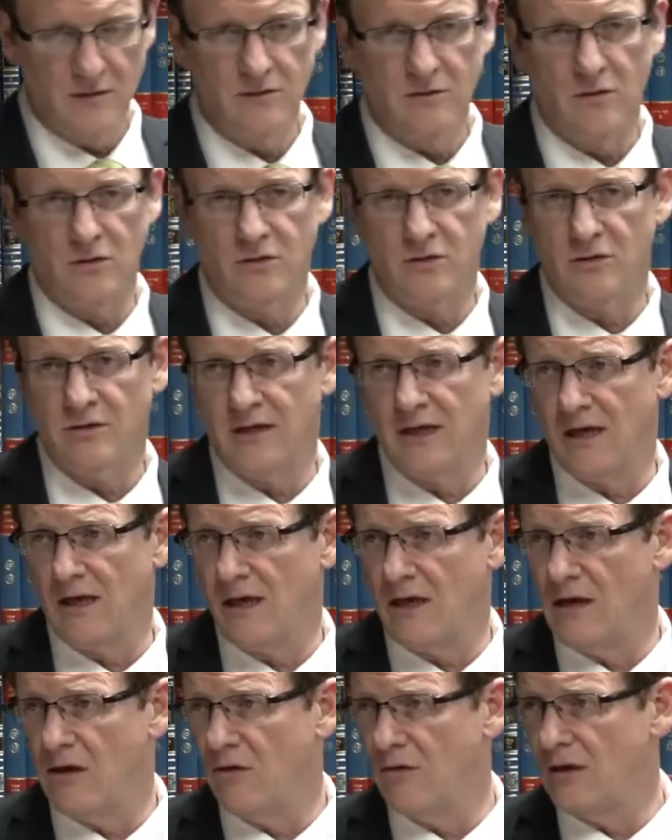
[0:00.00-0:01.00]
also the
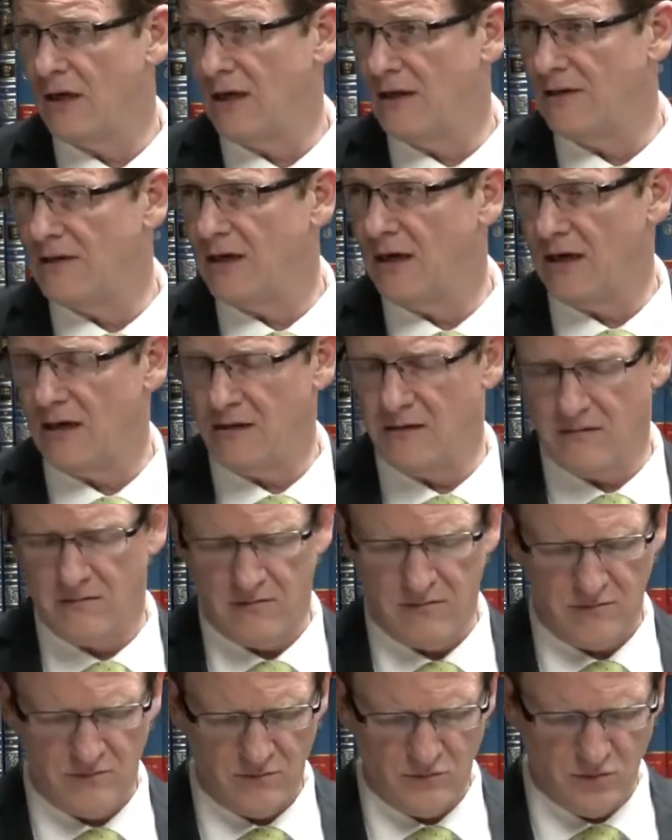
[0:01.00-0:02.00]
Gaon Aderet,
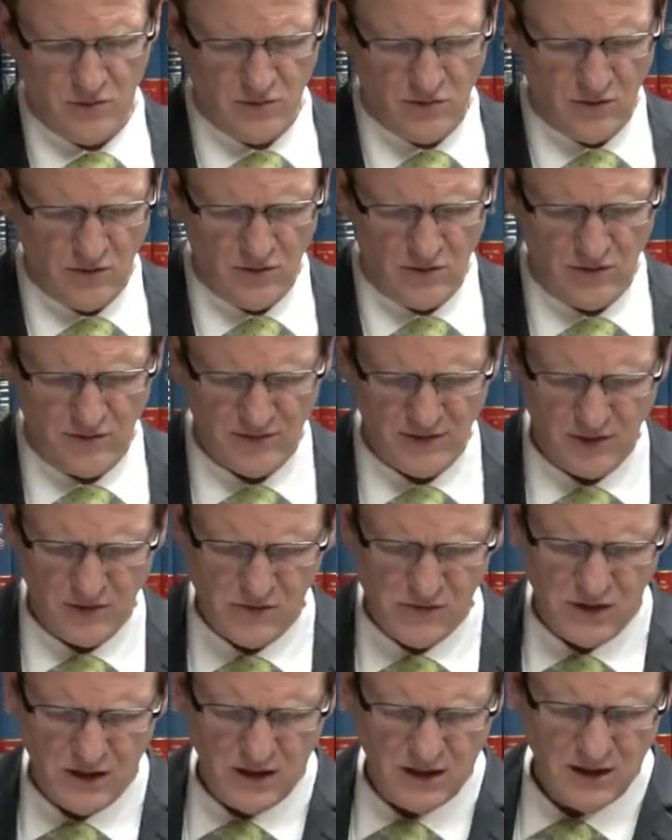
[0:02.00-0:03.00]
book all over
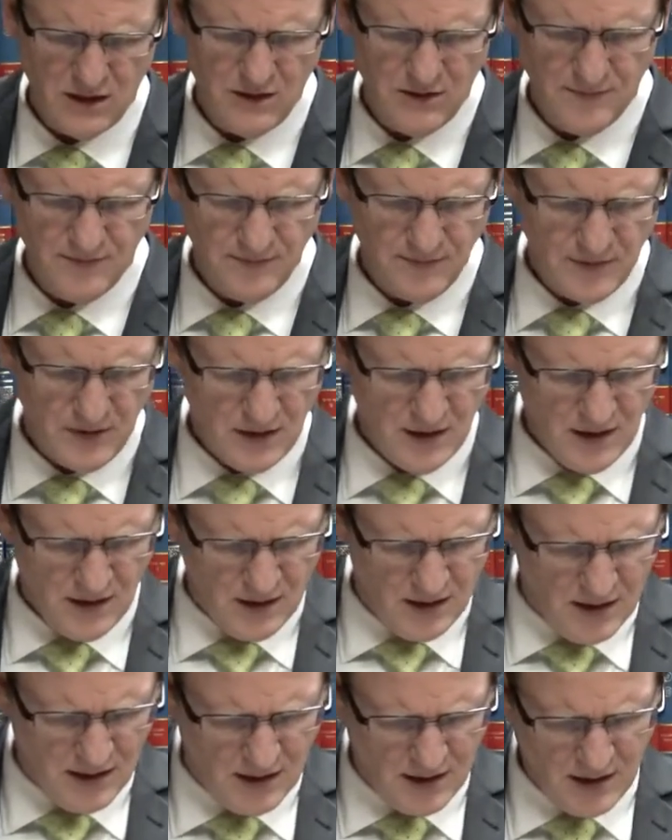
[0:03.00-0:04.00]
Orach.
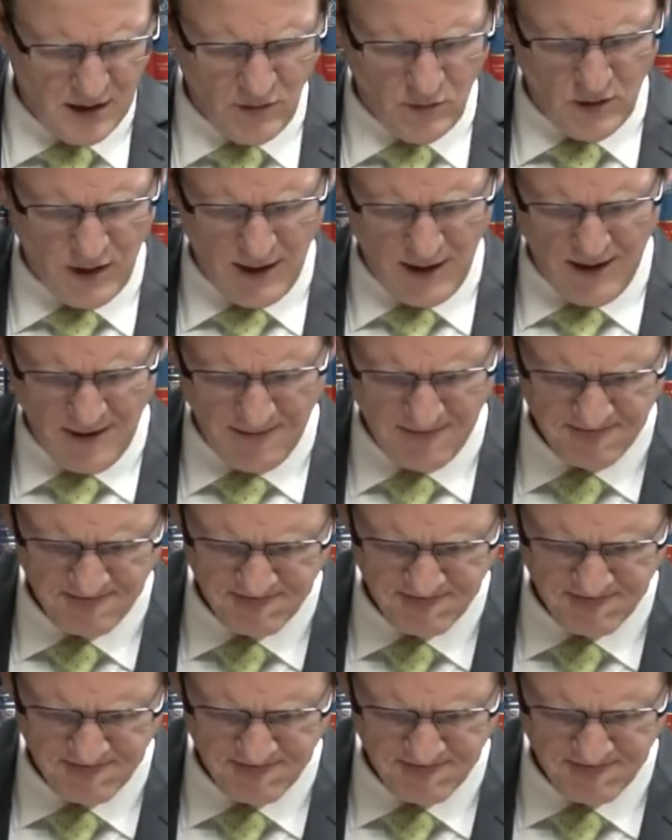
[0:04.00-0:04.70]
Anyway,